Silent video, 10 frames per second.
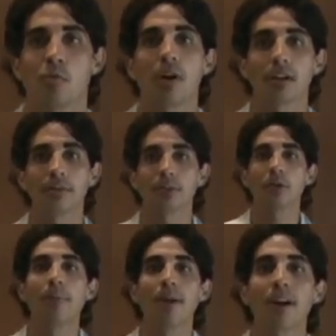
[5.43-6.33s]
Welcome
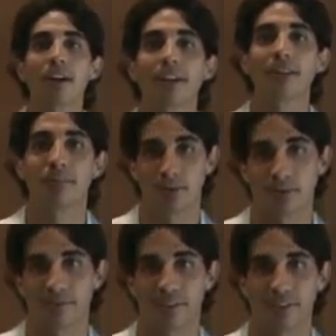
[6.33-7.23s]
to America the
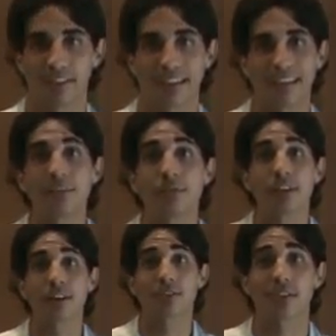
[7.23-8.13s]
Beautiful, an
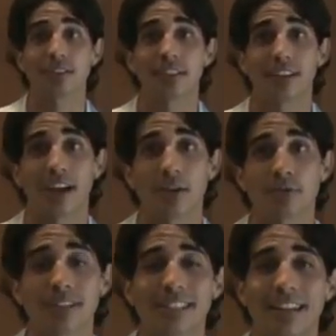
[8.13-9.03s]
introduction to the
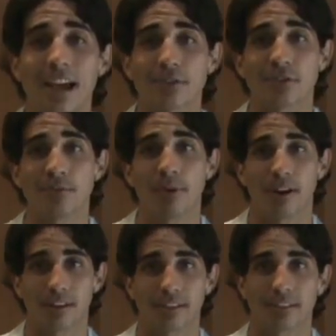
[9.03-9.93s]
country's national
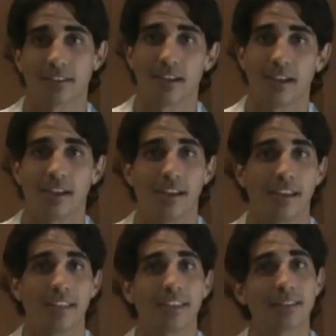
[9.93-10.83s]
parks.
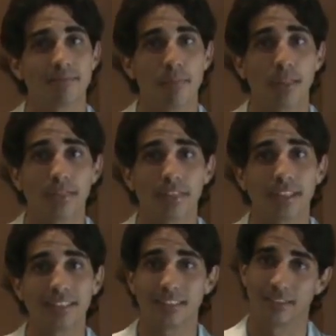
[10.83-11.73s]
In this
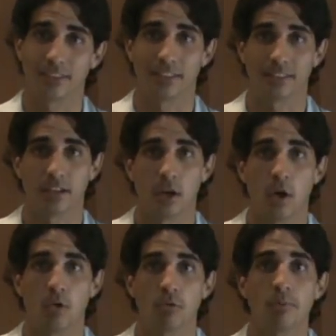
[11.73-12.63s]
monthly series,
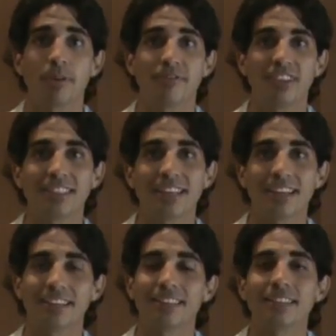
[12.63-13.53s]
we'll be
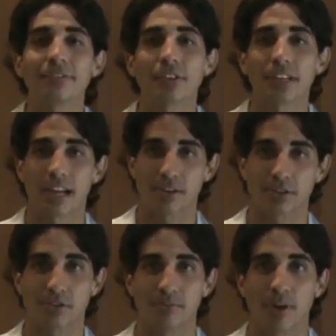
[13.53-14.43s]
visiting a different
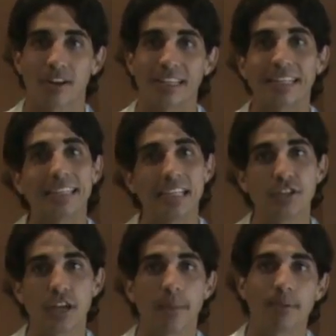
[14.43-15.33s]
national park in
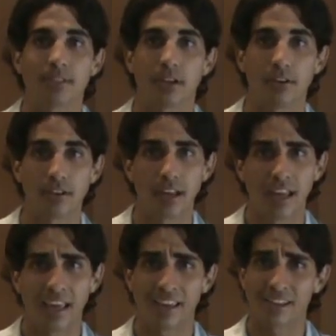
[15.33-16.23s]
each episode
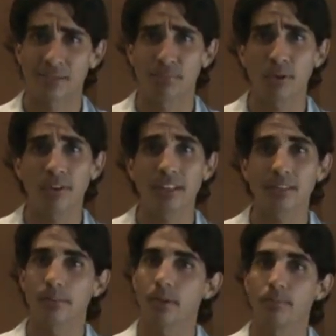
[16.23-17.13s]
and exploring
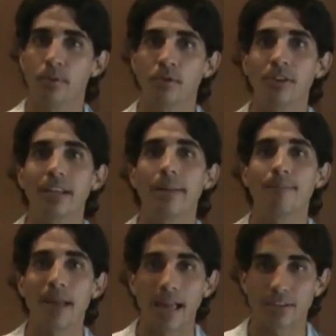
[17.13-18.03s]
some of the beauty
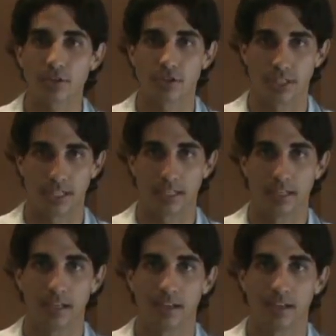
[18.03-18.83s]
and majesty